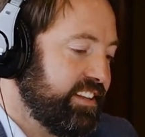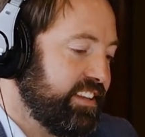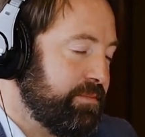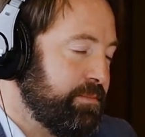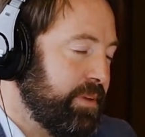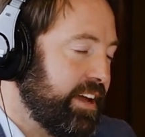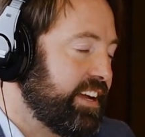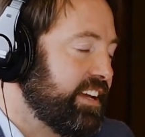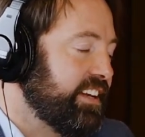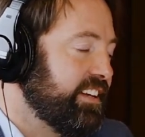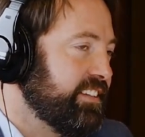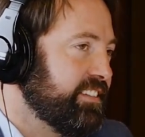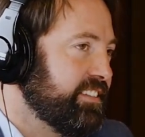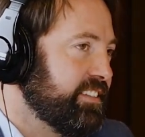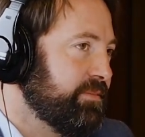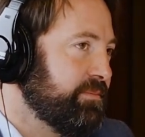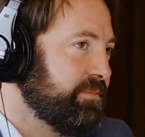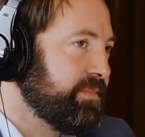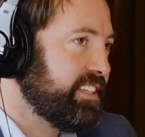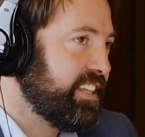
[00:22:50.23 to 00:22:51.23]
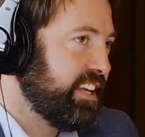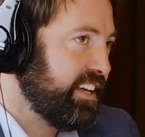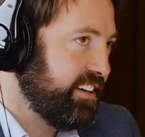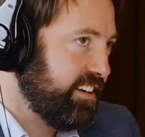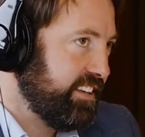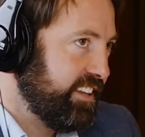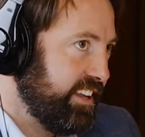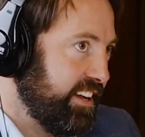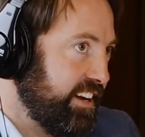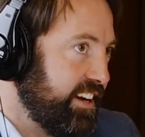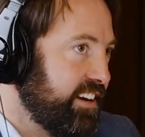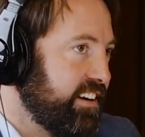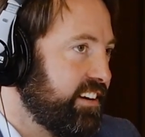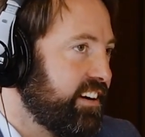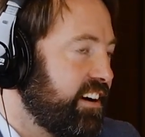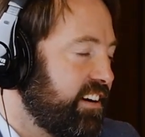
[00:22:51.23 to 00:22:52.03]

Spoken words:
mechanisms that are there